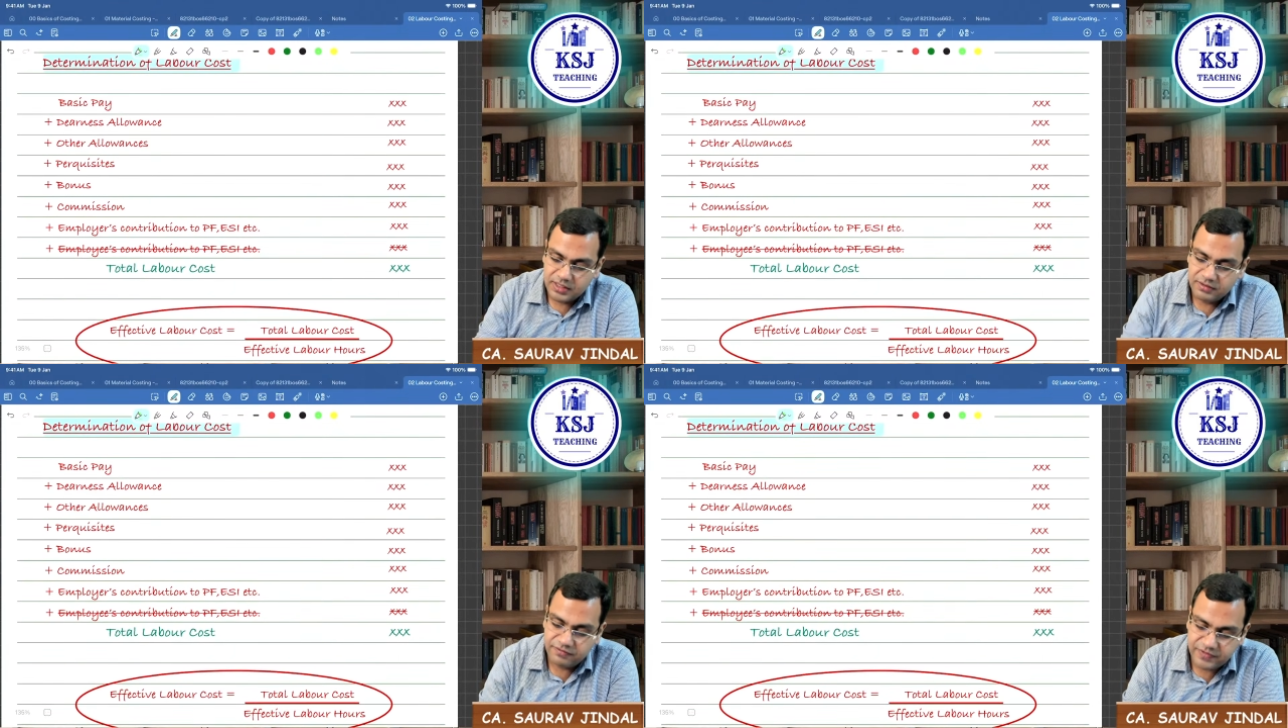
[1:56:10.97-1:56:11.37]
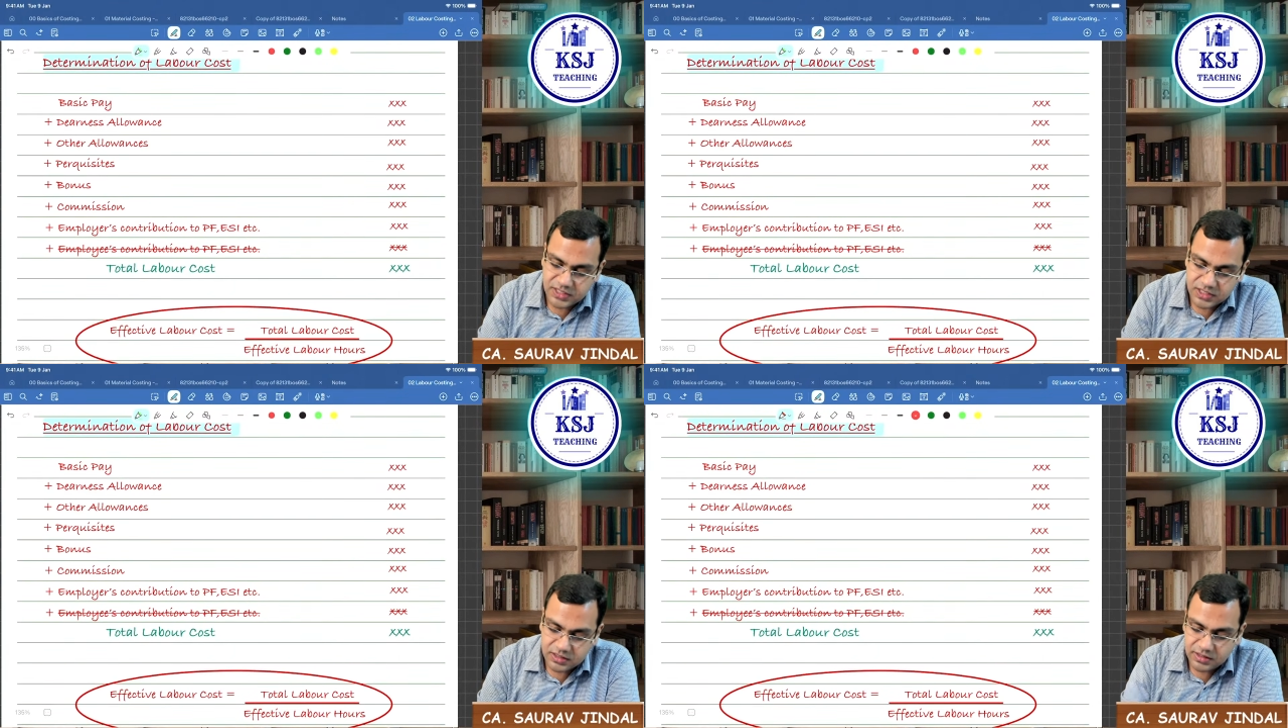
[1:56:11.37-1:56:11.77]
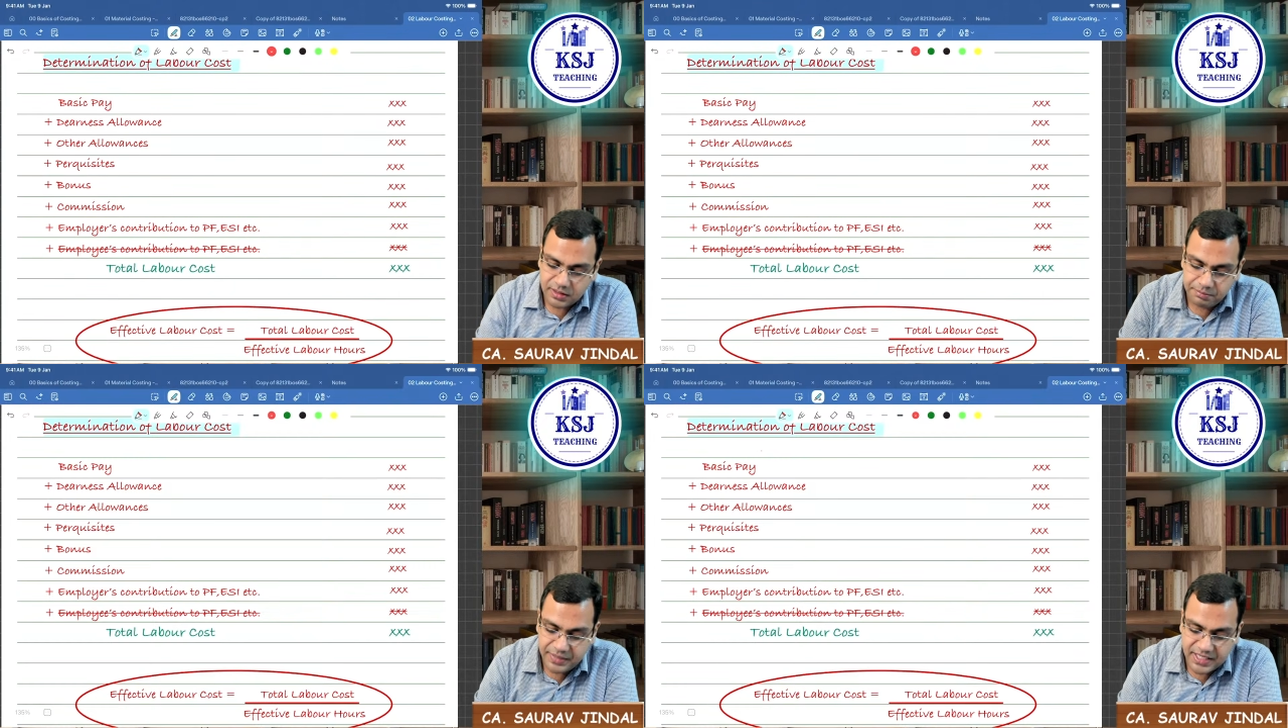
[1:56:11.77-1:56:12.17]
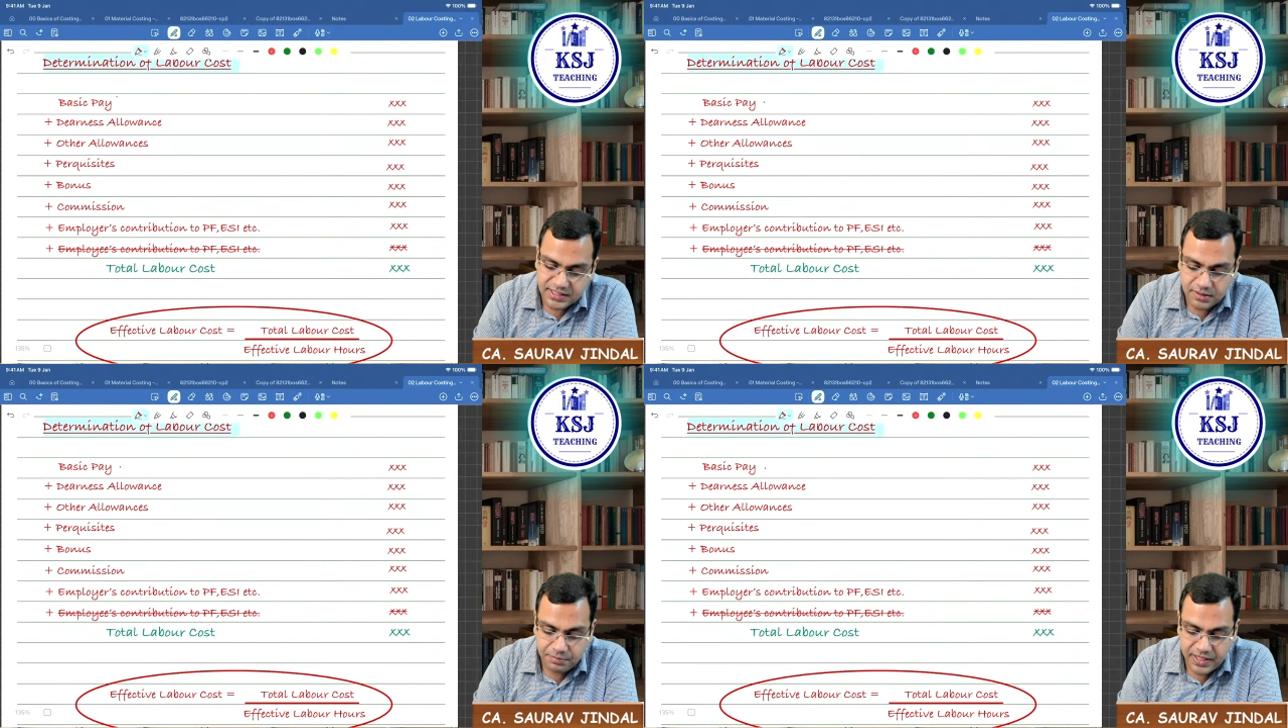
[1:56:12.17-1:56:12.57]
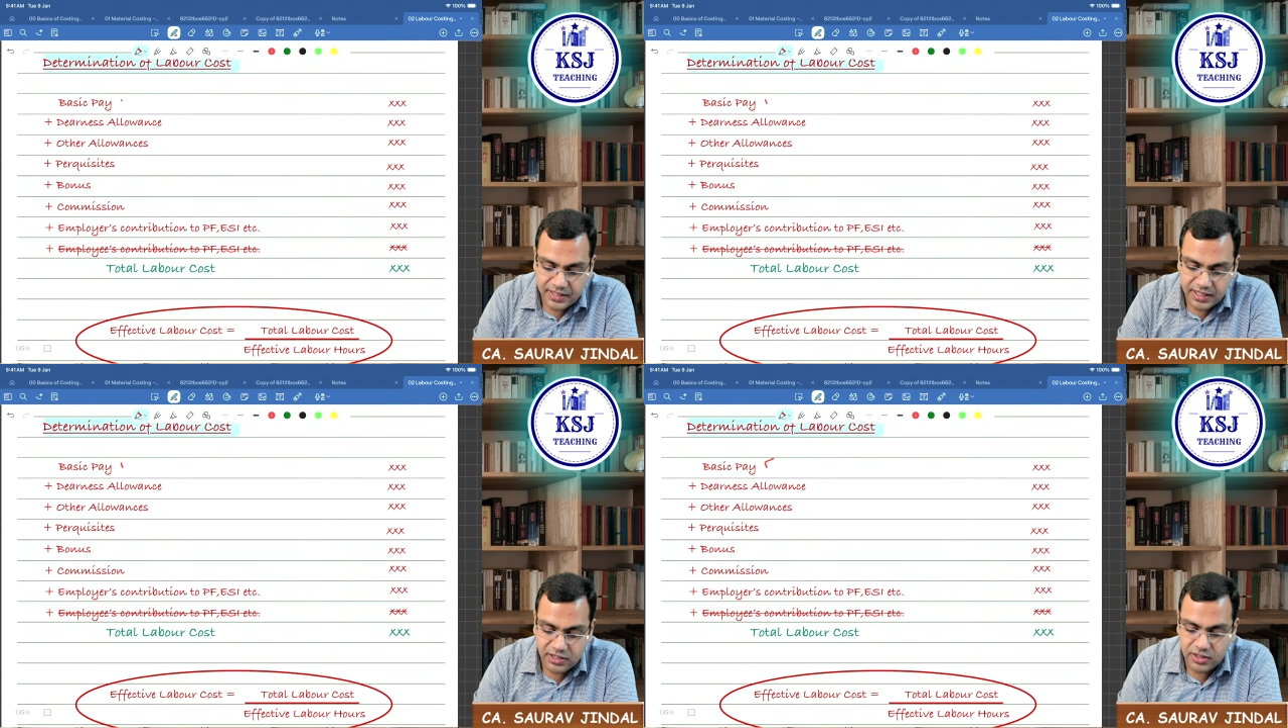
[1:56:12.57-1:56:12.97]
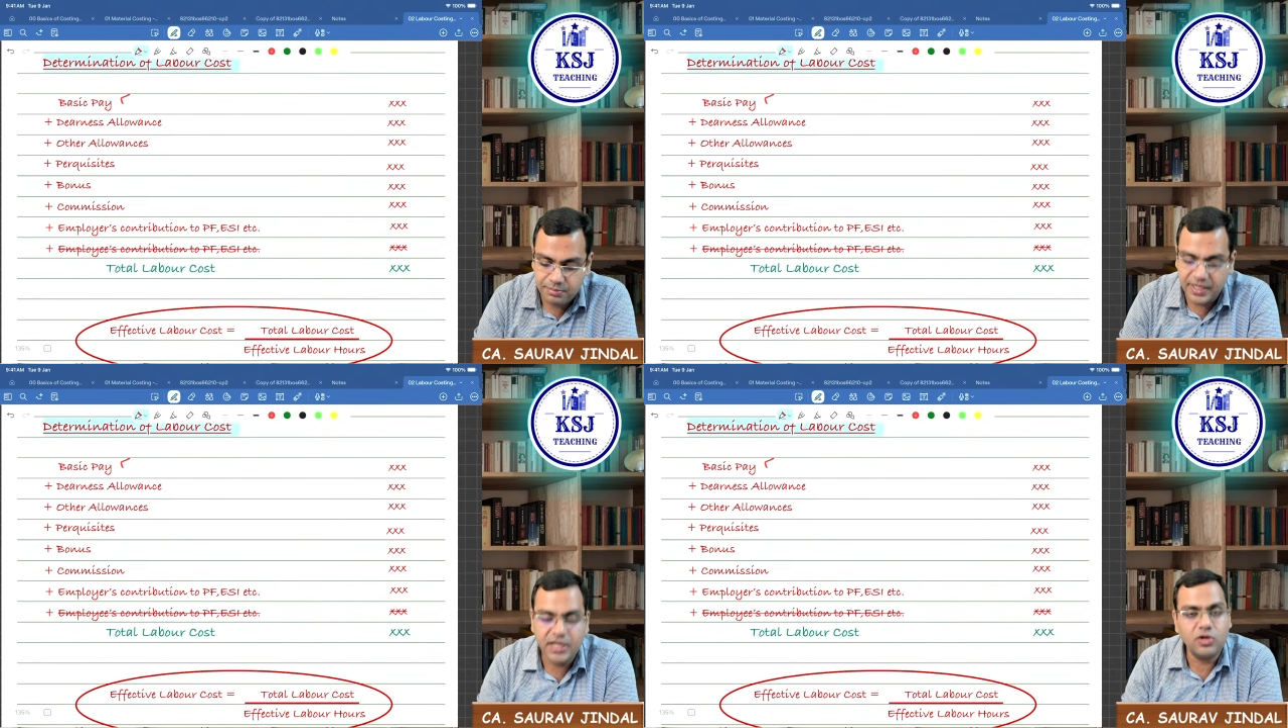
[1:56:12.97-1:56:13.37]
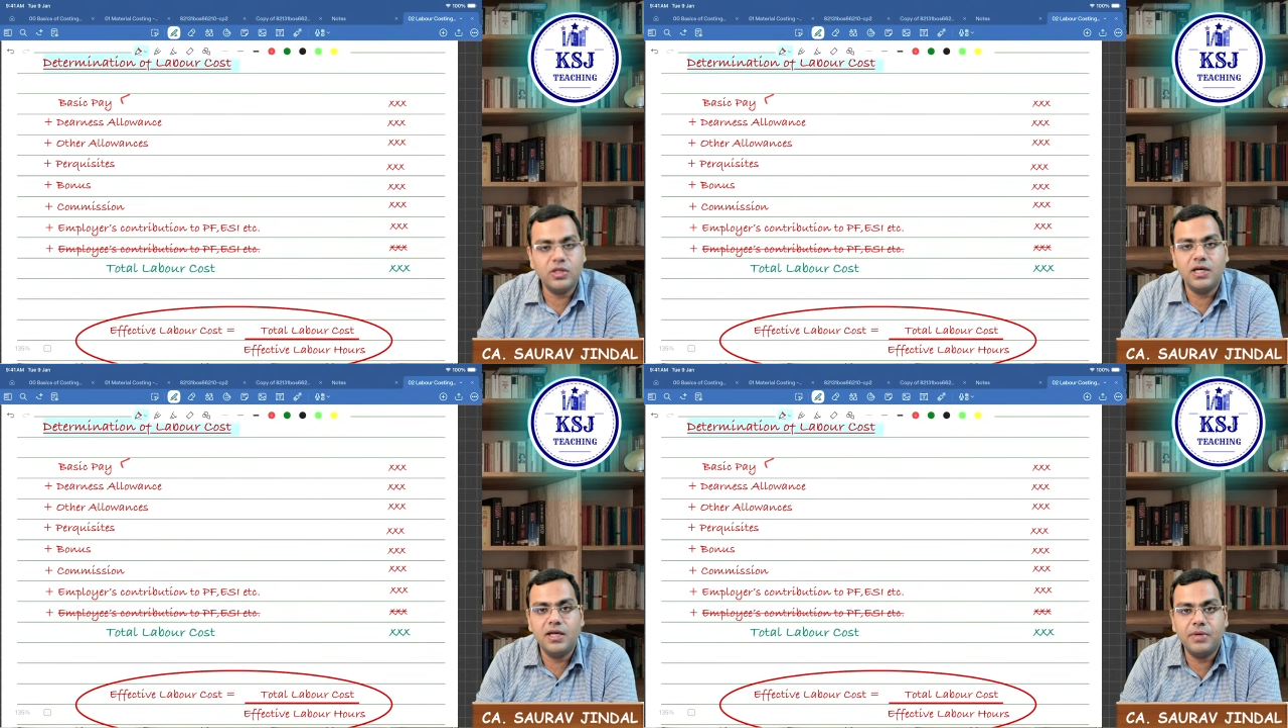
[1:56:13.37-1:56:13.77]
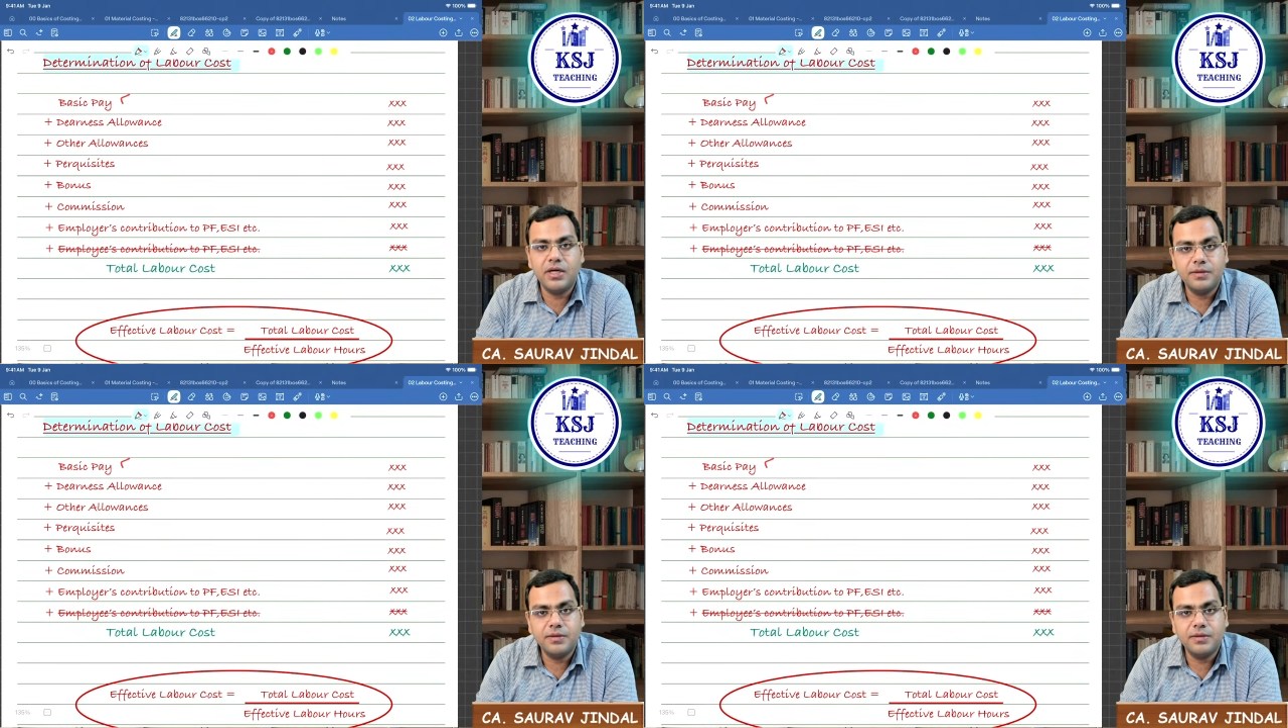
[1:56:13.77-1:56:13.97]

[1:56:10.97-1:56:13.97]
first, the basic pay that you are paying to the labor,